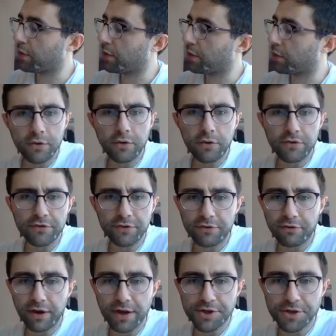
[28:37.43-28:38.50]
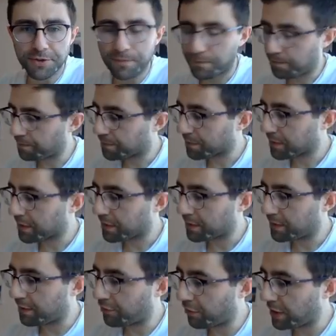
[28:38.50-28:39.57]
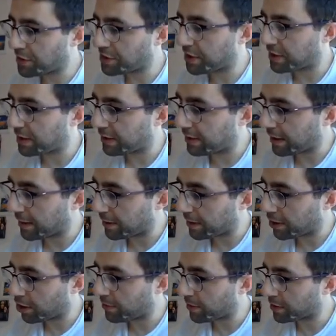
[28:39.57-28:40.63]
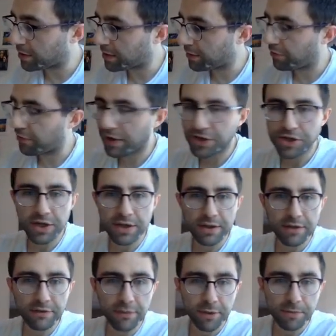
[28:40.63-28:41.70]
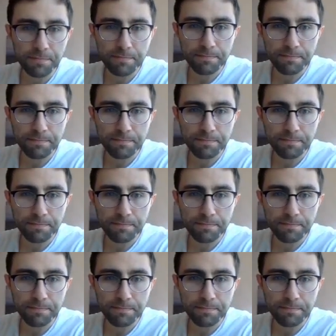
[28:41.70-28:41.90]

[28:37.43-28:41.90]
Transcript: Huge distraction. Differentiated that. How am I going to differentiate this one?